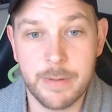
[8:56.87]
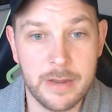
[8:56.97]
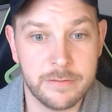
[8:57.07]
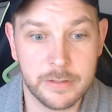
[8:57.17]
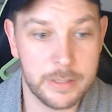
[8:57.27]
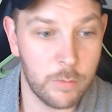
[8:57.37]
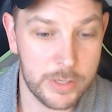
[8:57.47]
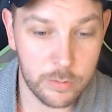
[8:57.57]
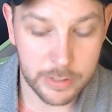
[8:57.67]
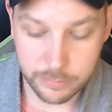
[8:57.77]
Basically, what
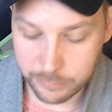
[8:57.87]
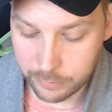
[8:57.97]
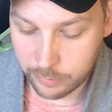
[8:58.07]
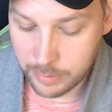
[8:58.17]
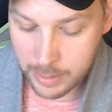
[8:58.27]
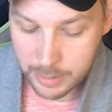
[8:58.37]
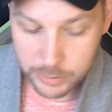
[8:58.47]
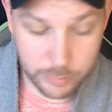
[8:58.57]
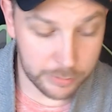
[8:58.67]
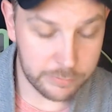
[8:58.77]
you can do,
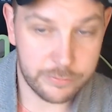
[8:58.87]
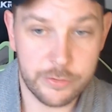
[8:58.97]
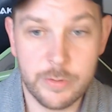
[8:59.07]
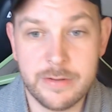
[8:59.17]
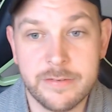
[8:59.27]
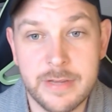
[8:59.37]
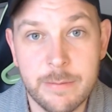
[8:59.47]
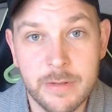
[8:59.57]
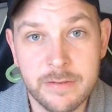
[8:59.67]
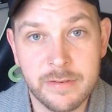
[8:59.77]
you can just do it
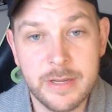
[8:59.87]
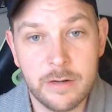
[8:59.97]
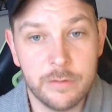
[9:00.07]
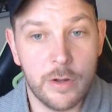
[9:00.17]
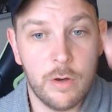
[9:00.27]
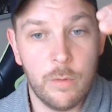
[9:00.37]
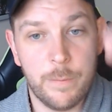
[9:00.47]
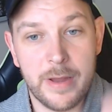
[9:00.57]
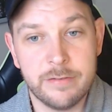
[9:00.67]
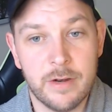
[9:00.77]
seamlessly. It'll know
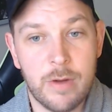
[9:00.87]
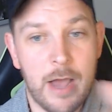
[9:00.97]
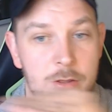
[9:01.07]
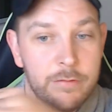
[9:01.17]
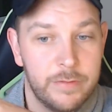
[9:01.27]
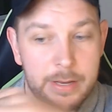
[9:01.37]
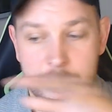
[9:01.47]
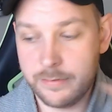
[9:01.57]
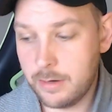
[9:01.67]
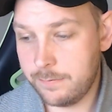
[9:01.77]
based on how you've laid
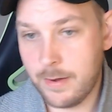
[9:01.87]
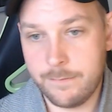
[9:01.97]
things out. If you have